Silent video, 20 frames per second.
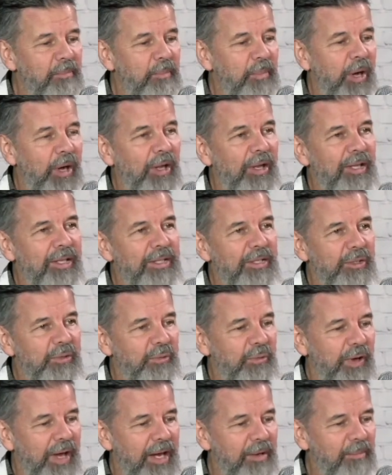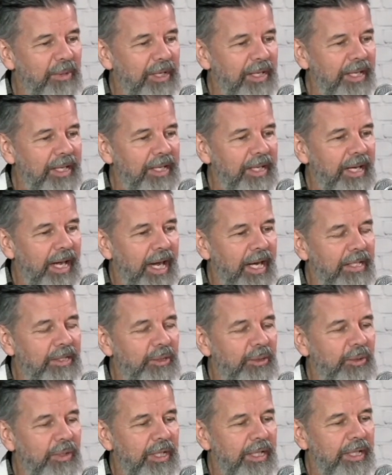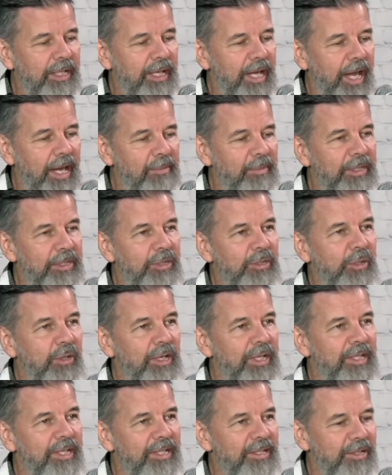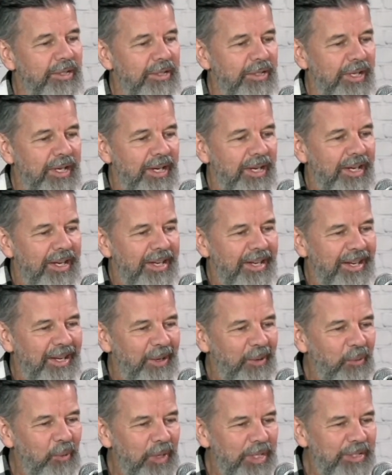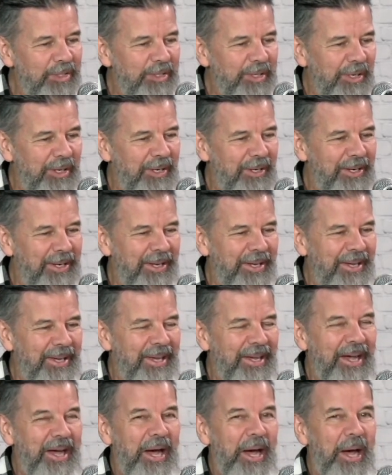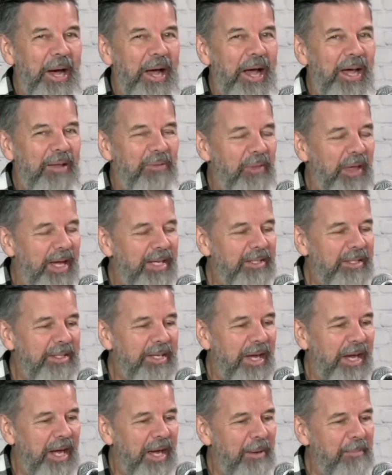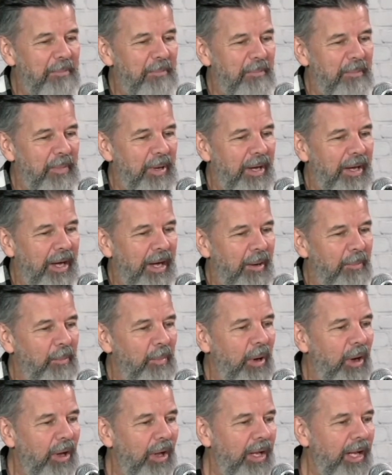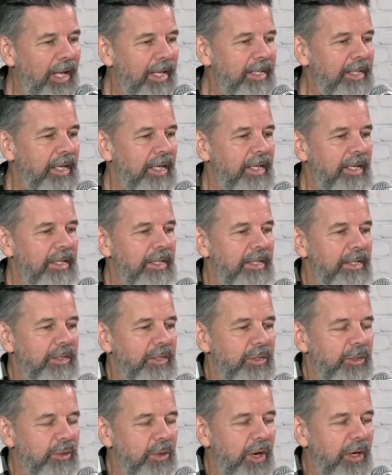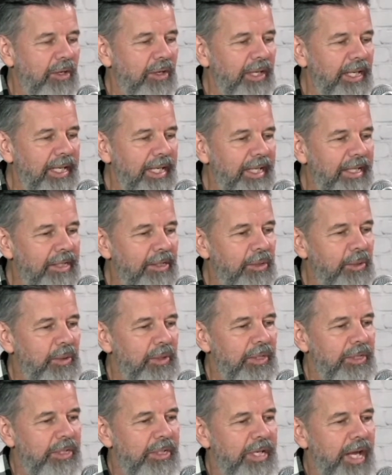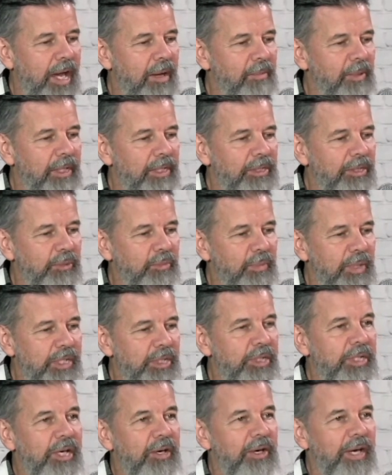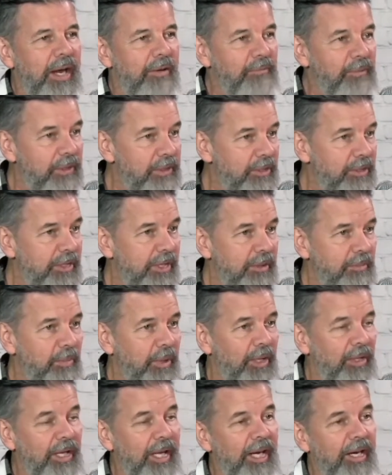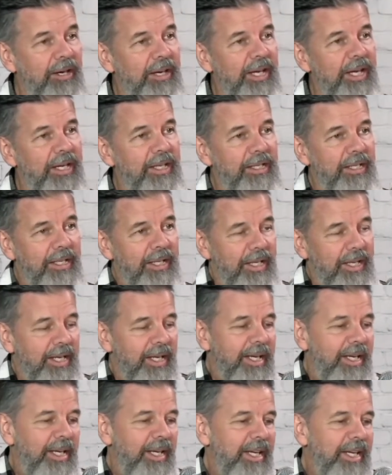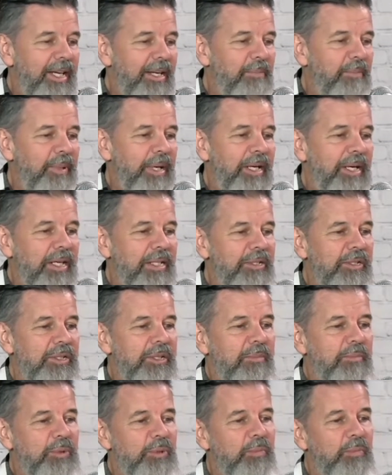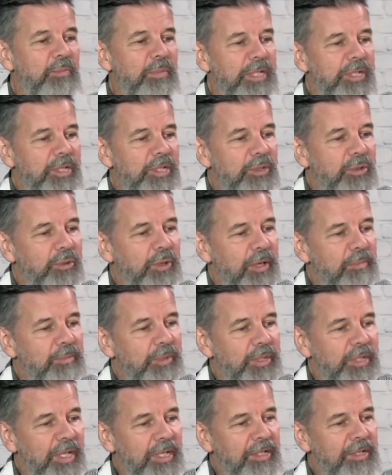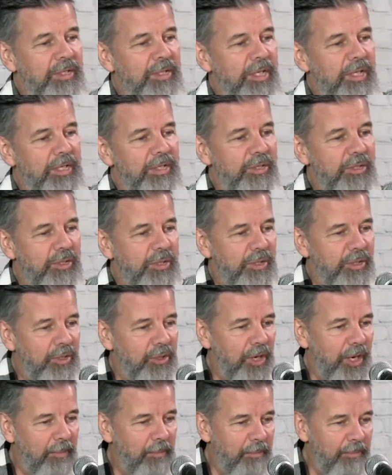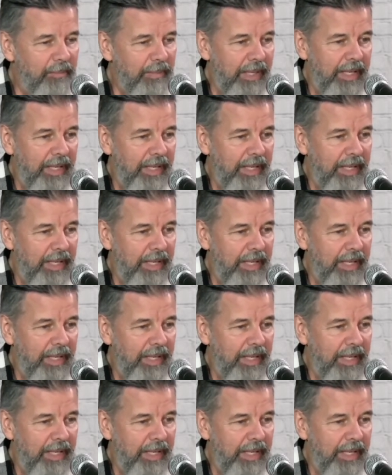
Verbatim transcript: Paul and his family actually came and joined us in Windsor. At that time, Paul had a strong leaning to establish missionary efforts in Bulgaria. He had been on some mission trips into Eastern Europe.